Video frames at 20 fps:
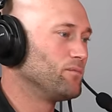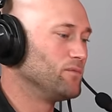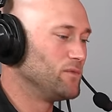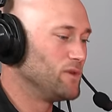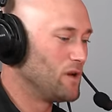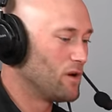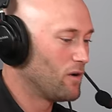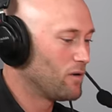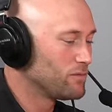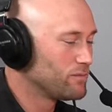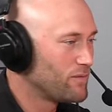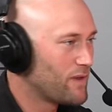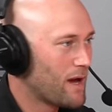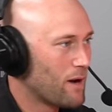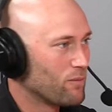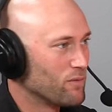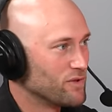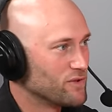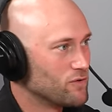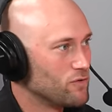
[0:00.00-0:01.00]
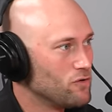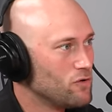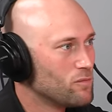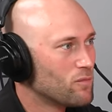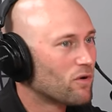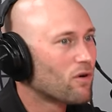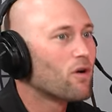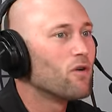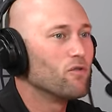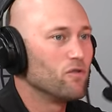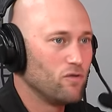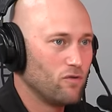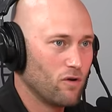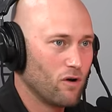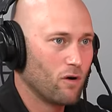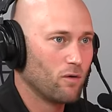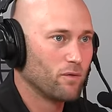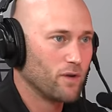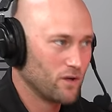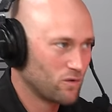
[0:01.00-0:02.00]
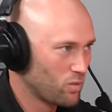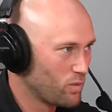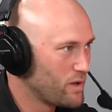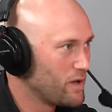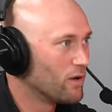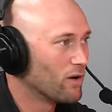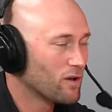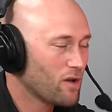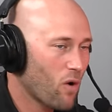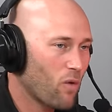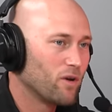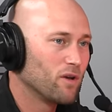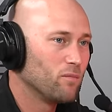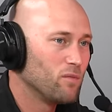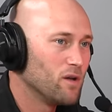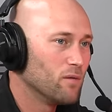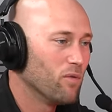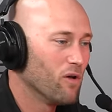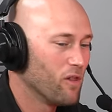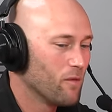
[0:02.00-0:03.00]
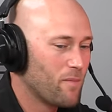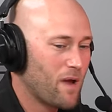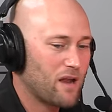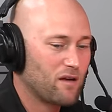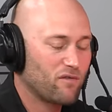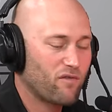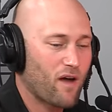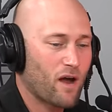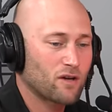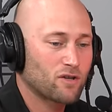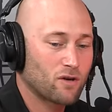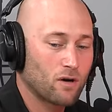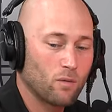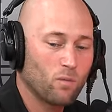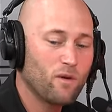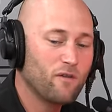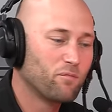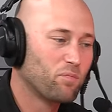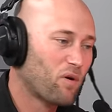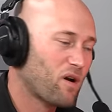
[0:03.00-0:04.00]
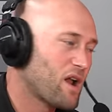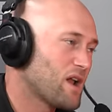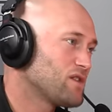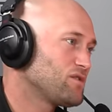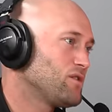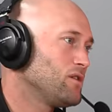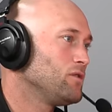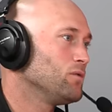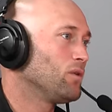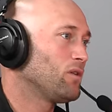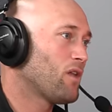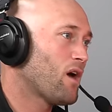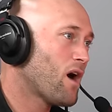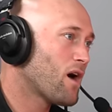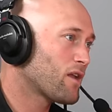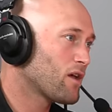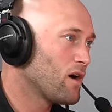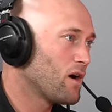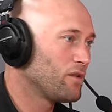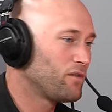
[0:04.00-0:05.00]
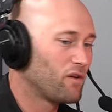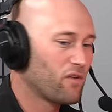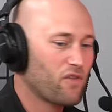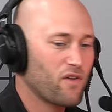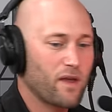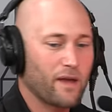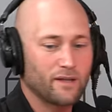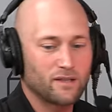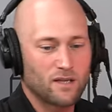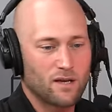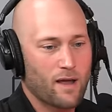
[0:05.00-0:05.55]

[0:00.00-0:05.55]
You know, that was numero uno, is we are going to be a bullet manufacturer. And we've branched into a lot of other things.